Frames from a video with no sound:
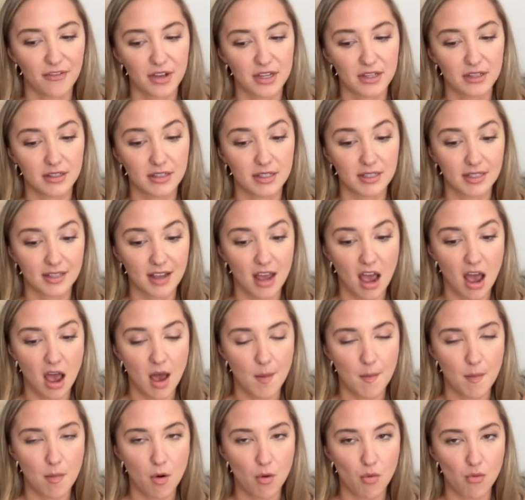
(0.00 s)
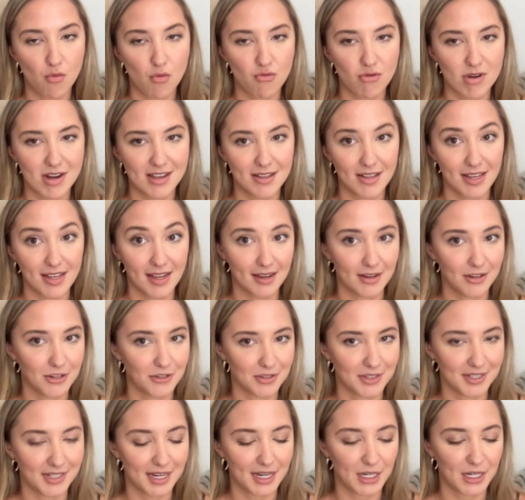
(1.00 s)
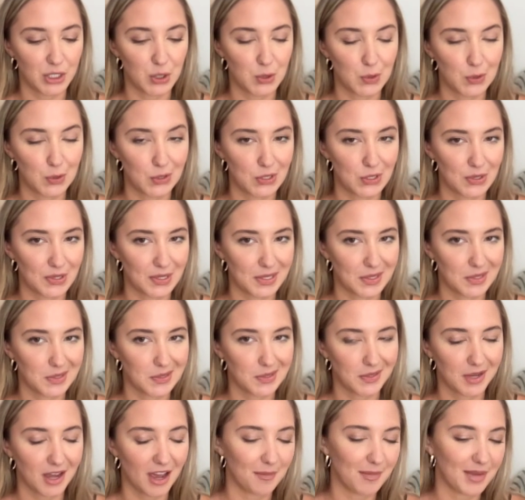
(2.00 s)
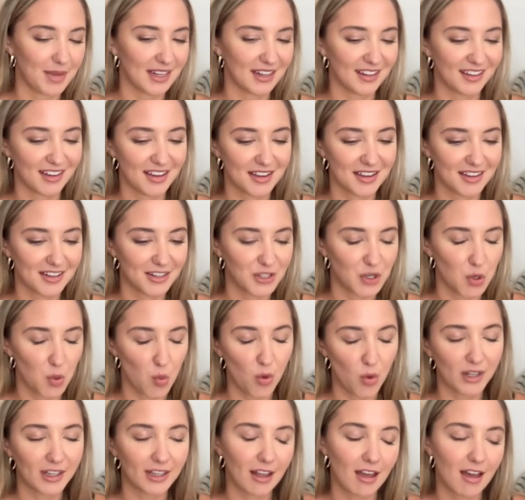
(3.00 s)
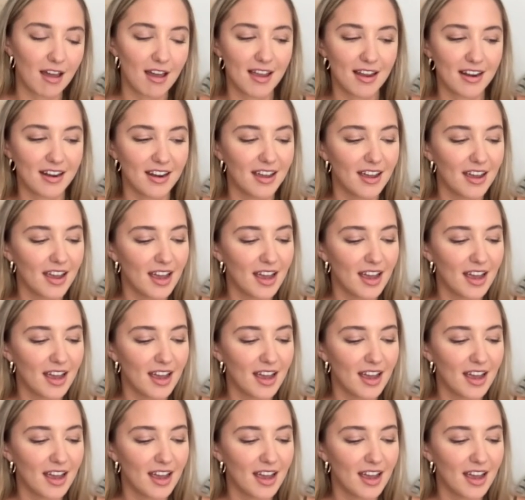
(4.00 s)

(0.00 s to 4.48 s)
some really interesting new students coming to Woodlawn.